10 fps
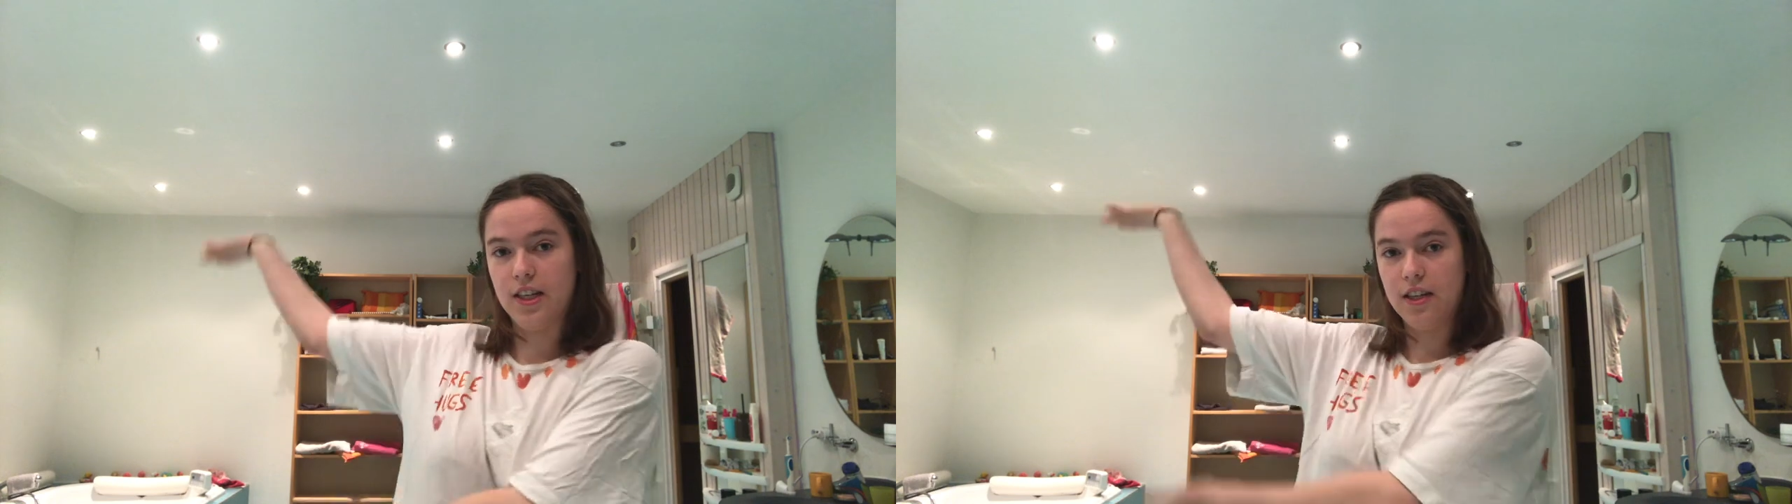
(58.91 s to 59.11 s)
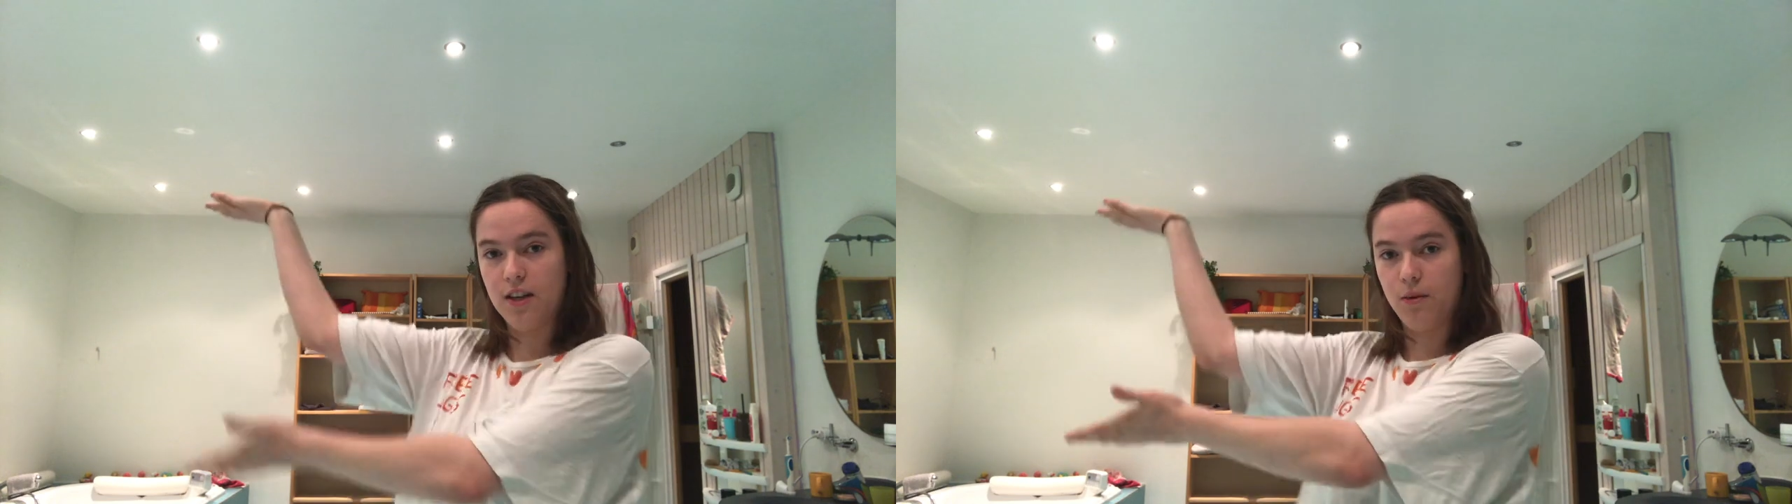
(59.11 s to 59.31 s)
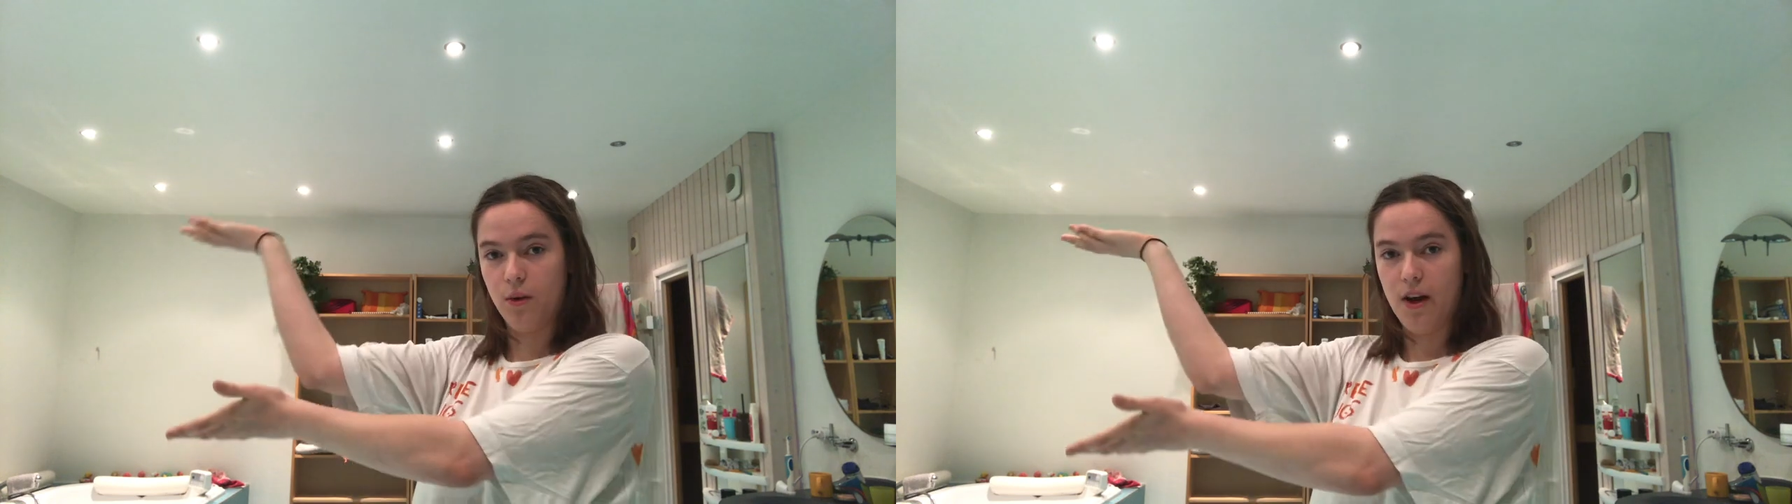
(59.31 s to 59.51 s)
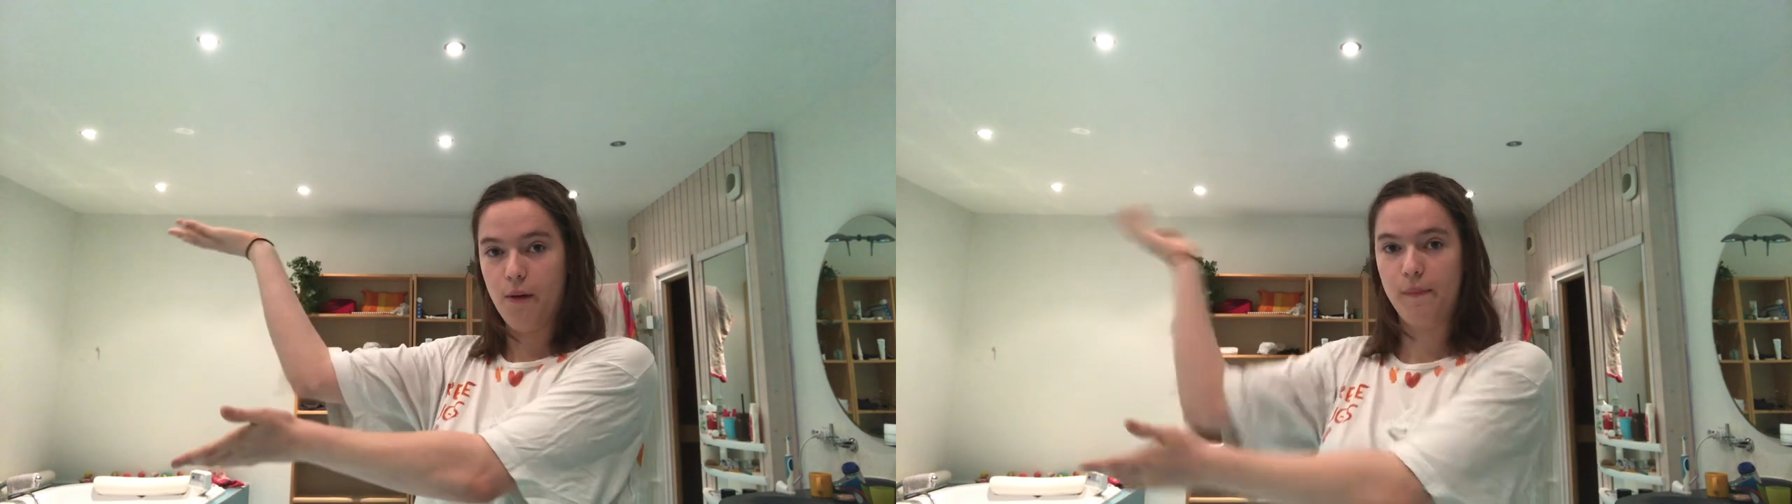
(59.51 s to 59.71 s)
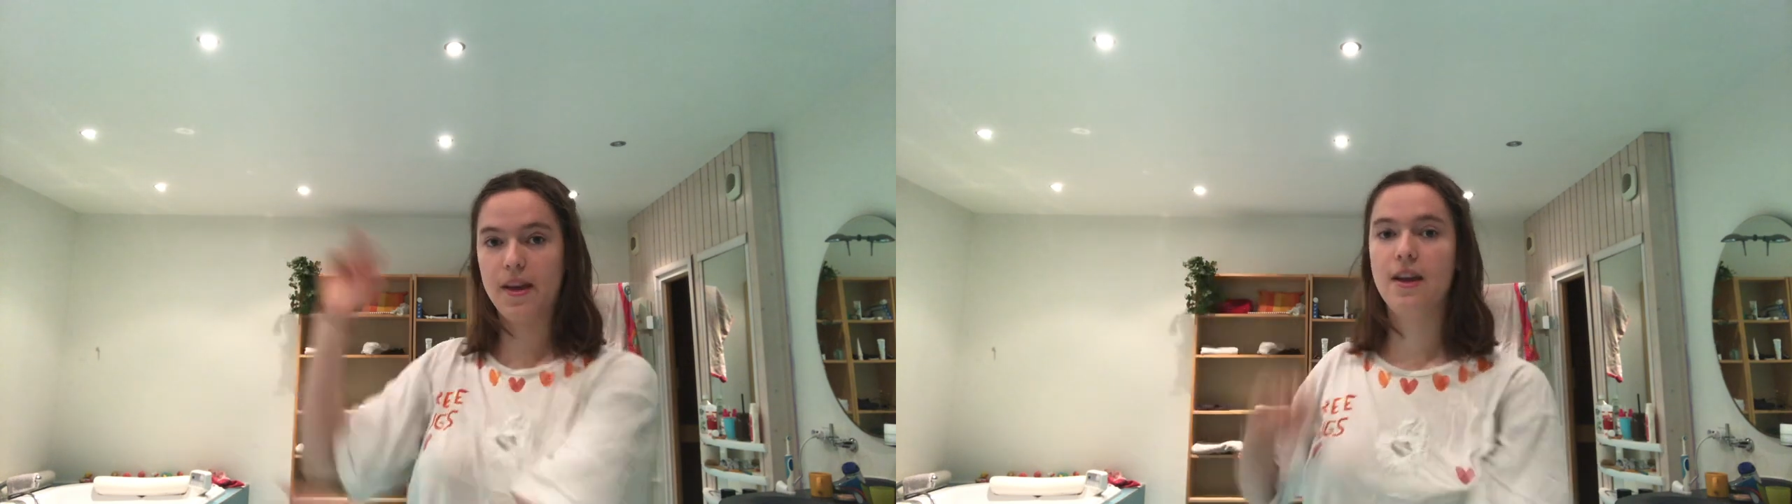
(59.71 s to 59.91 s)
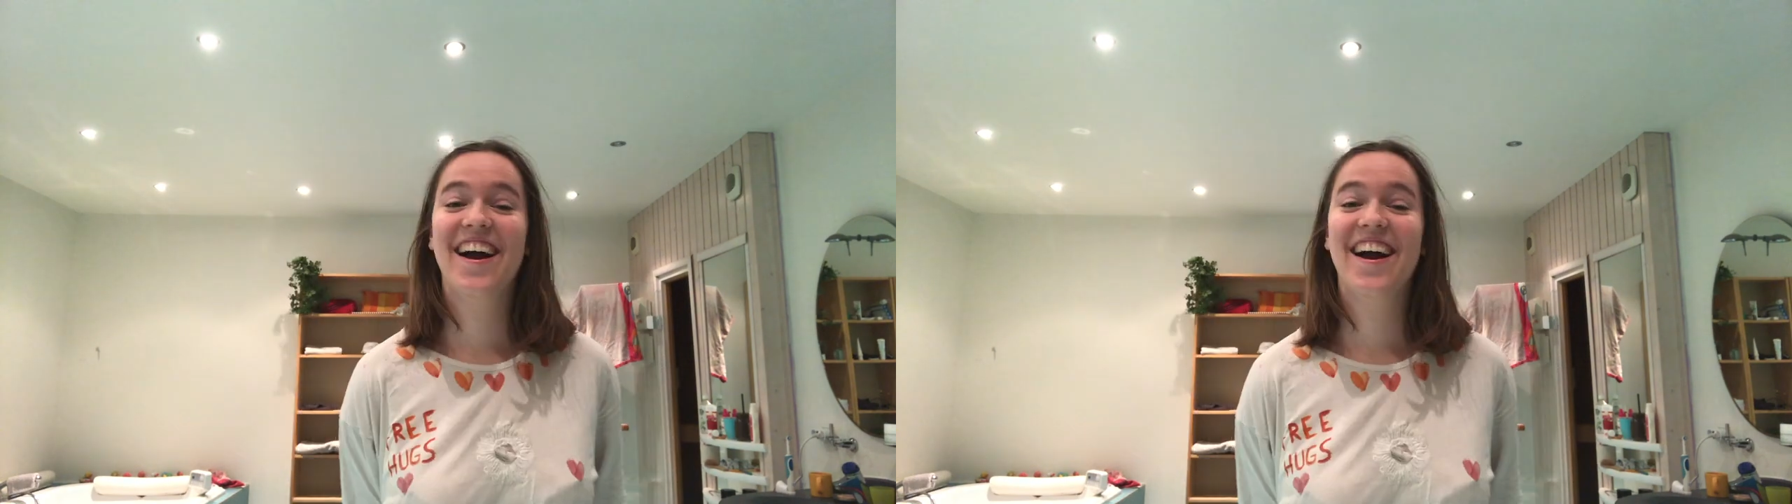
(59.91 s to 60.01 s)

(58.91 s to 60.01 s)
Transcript: here that will help me.